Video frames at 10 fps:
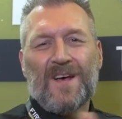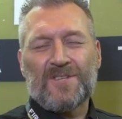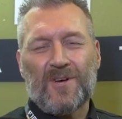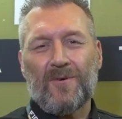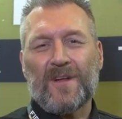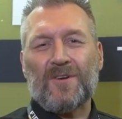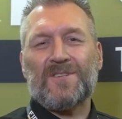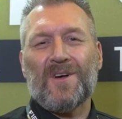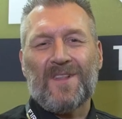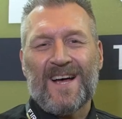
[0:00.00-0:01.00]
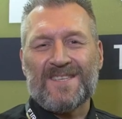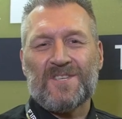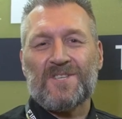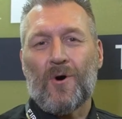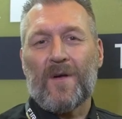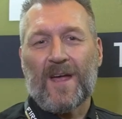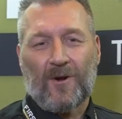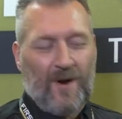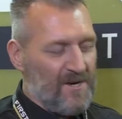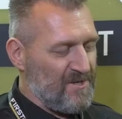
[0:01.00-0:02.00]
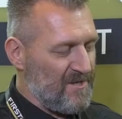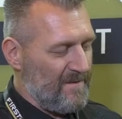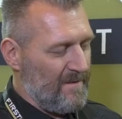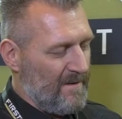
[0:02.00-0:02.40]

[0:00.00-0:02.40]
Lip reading: so your sunglasses don't get crushed.